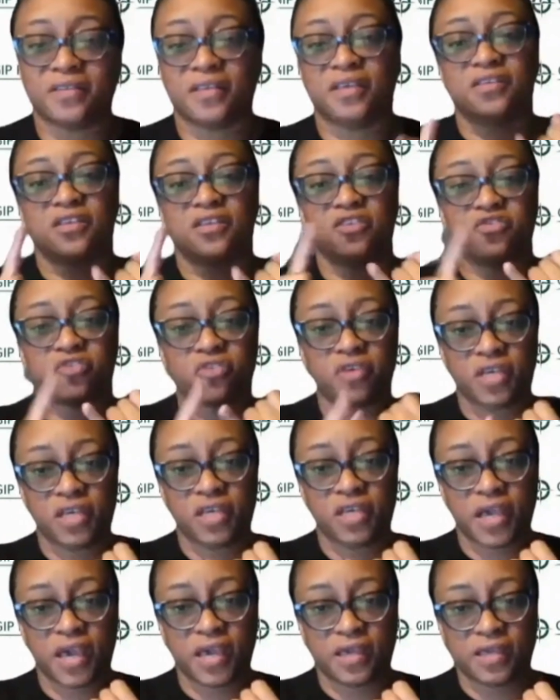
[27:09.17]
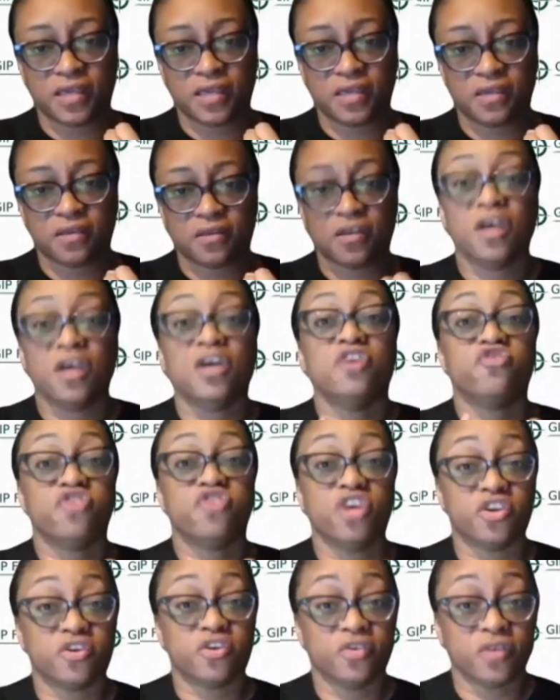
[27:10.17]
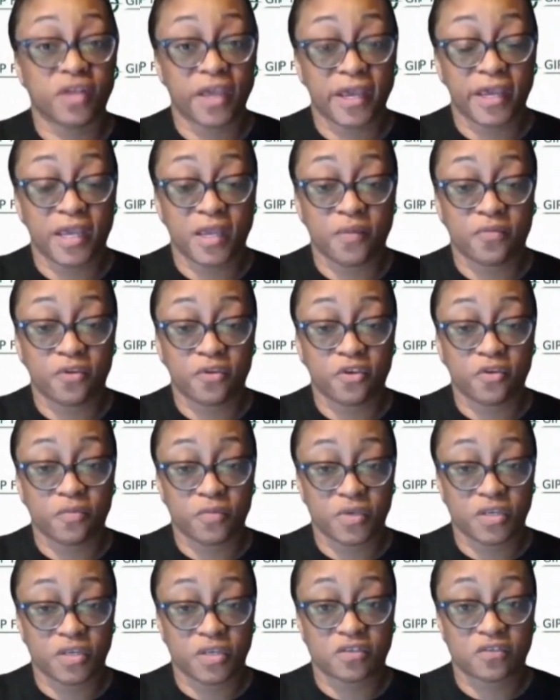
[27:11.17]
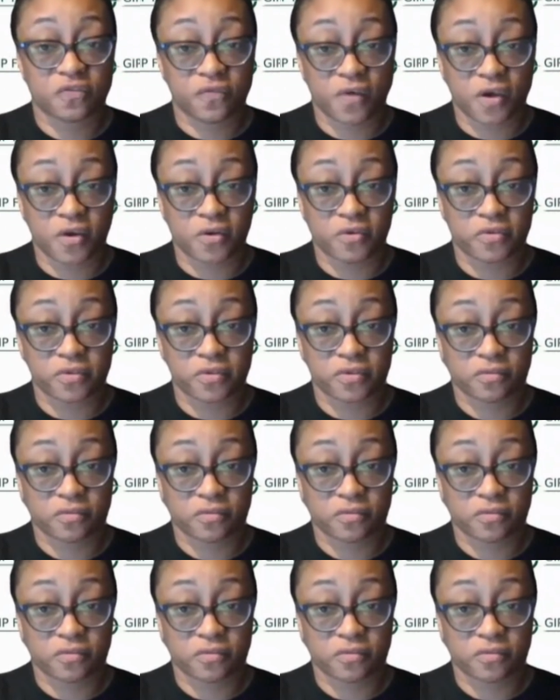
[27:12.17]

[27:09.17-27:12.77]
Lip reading: things. Get your EIN, check your name for your business first.